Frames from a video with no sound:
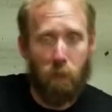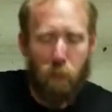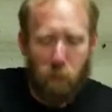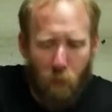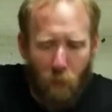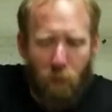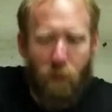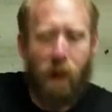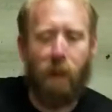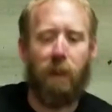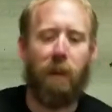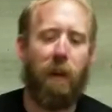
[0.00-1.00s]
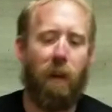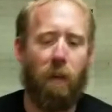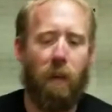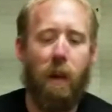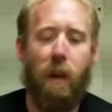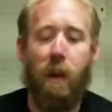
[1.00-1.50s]
profile in
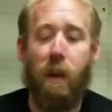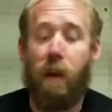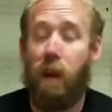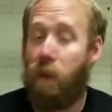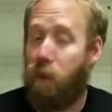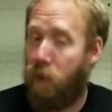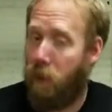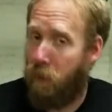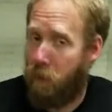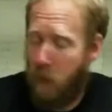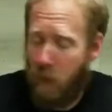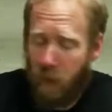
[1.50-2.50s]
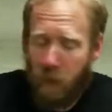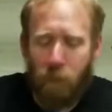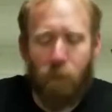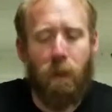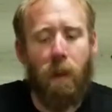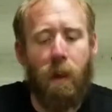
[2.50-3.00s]
here. And
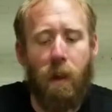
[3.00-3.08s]
cheeseberry,